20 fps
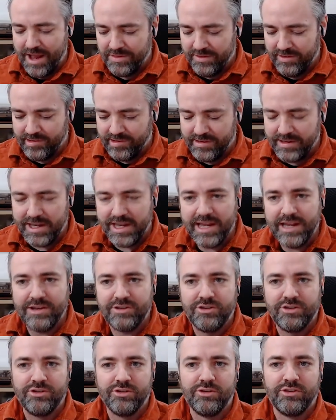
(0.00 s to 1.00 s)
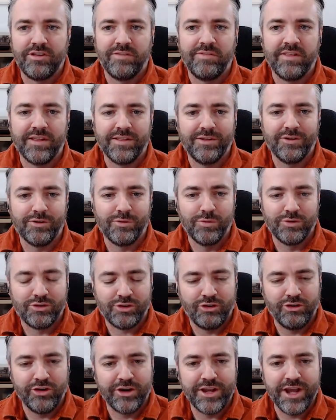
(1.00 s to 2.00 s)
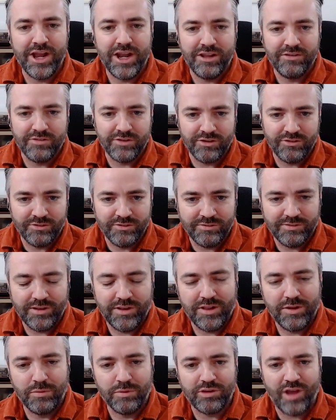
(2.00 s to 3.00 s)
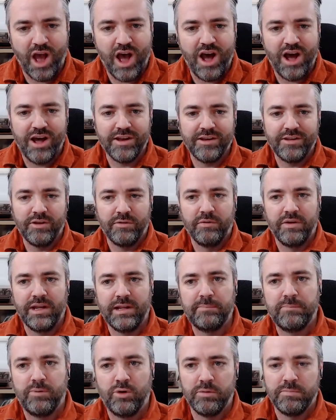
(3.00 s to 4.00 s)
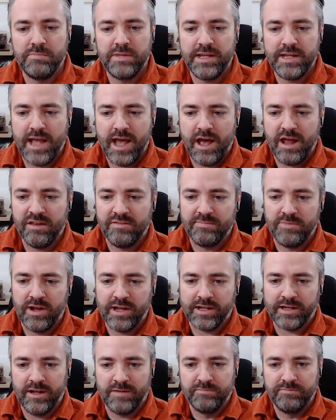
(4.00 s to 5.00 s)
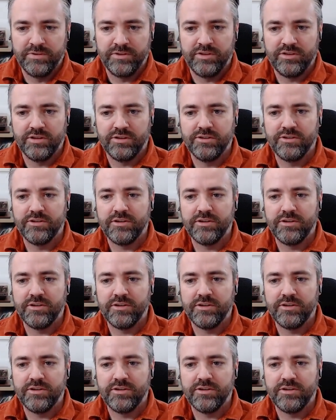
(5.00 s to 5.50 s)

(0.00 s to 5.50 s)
this need to do something that was creative and that was hard, that really put me out of my comfort zone.